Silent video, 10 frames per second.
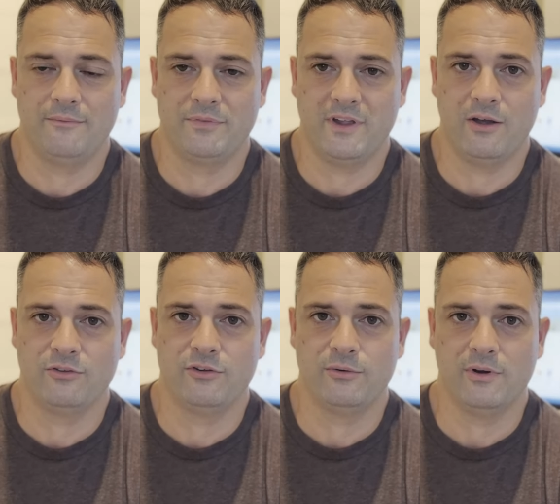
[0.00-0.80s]
down
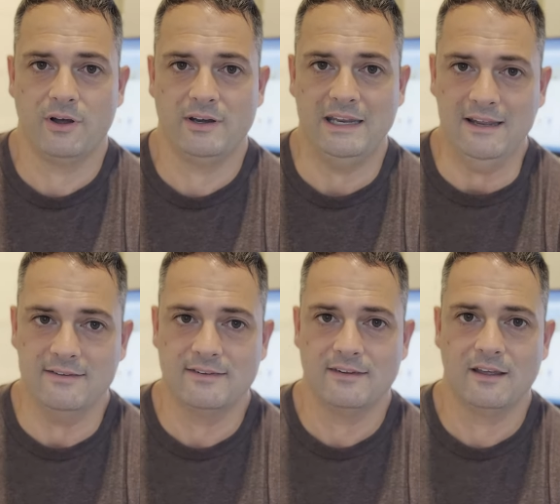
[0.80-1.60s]
to uh,
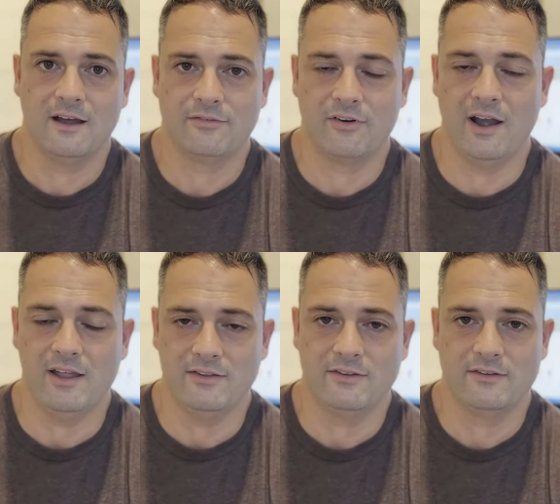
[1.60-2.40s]
Nice, uh,
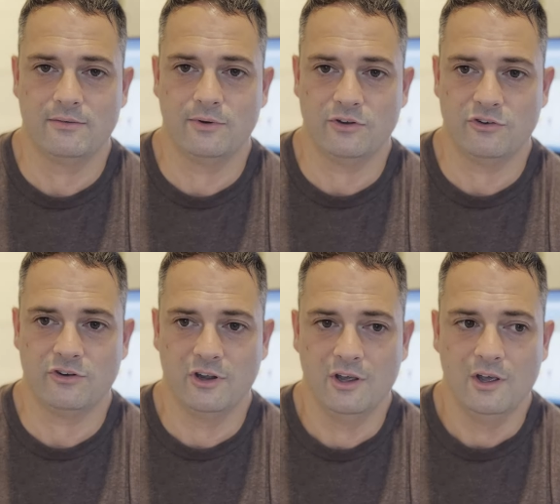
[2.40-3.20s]
France, which
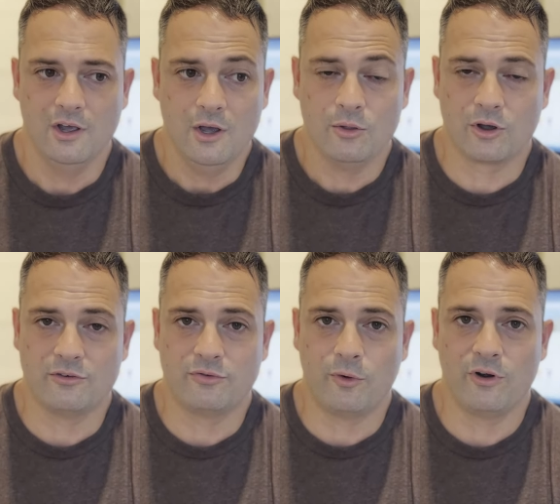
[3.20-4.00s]
looking
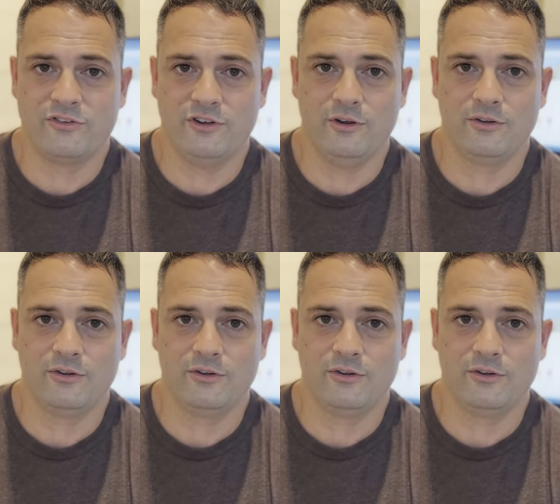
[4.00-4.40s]
forward to.